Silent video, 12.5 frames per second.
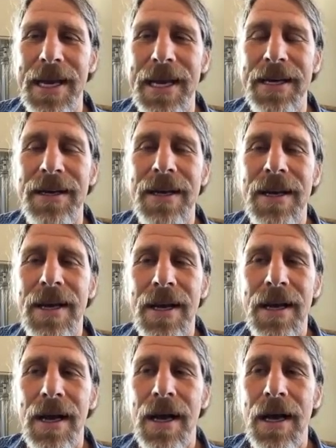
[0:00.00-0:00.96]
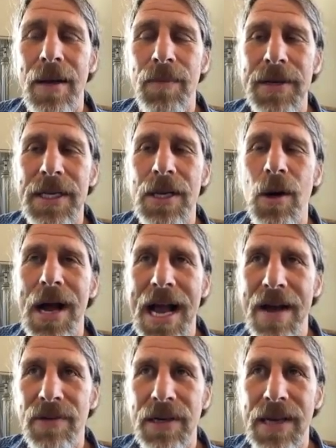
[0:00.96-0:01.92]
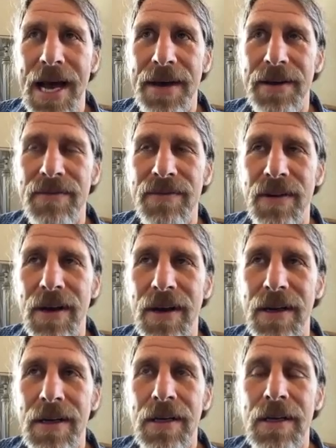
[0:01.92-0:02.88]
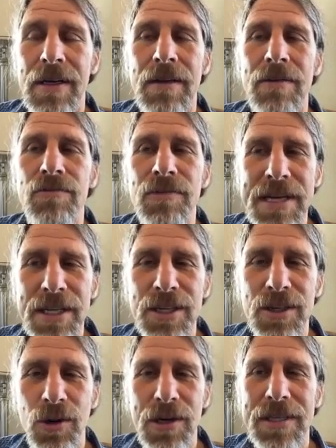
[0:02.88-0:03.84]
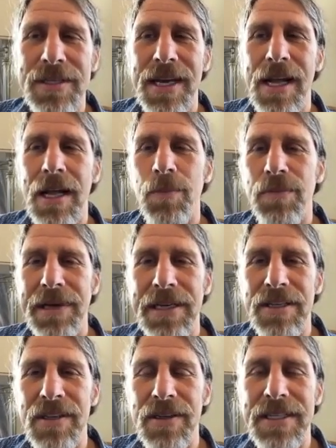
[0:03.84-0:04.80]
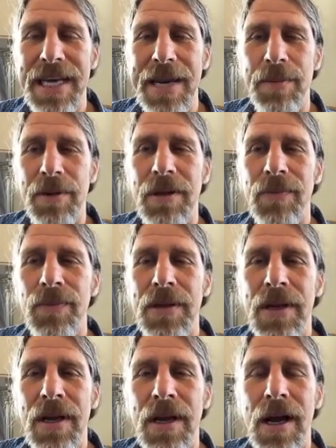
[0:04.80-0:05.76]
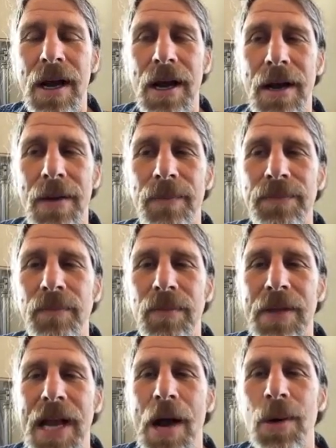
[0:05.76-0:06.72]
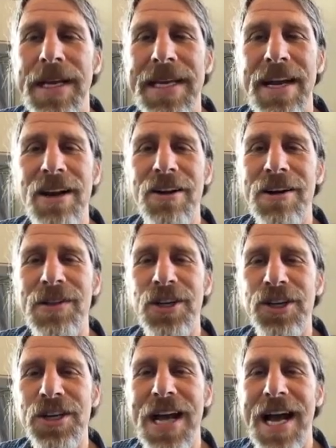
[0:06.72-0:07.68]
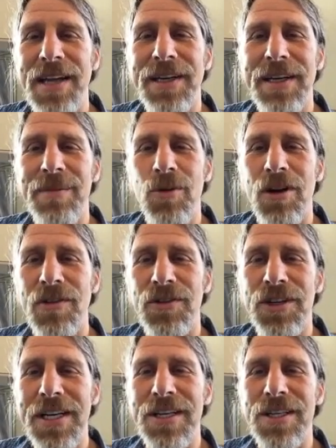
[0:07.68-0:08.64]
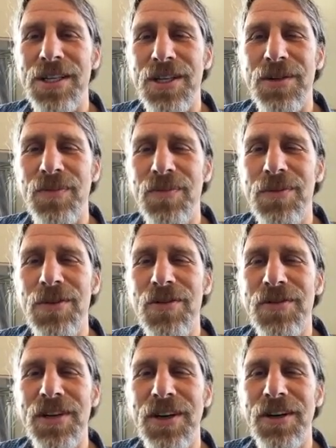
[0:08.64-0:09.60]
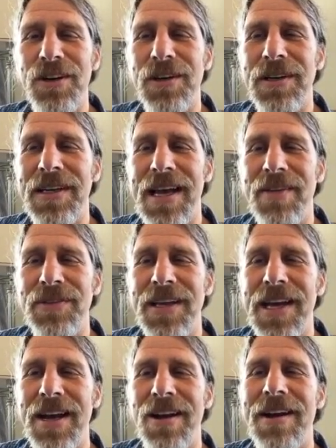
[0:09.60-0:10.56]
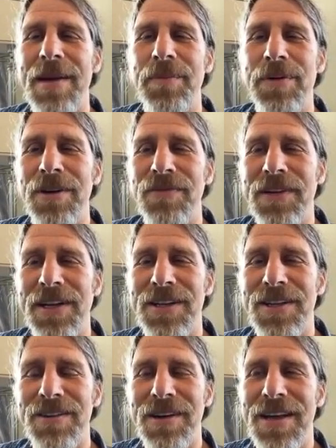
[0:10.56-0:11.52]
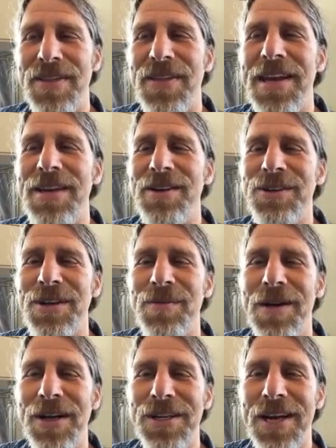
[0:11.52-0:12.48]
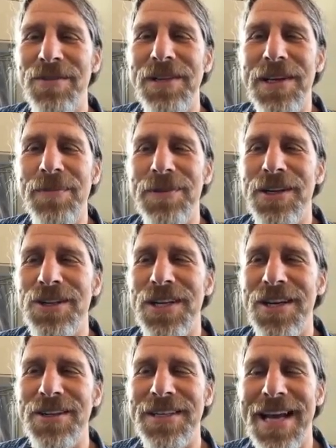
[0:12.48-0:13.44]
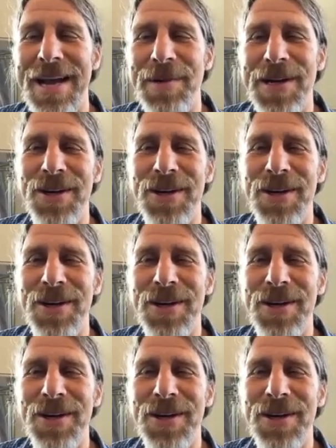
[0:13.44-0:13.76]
And, you know, I have a lot of resource to help bring to the table. I want to get her in the shot a little more. If she can just move to her left, the hair. All right, perfect. Great. Thank you so much. I really appreciate your time.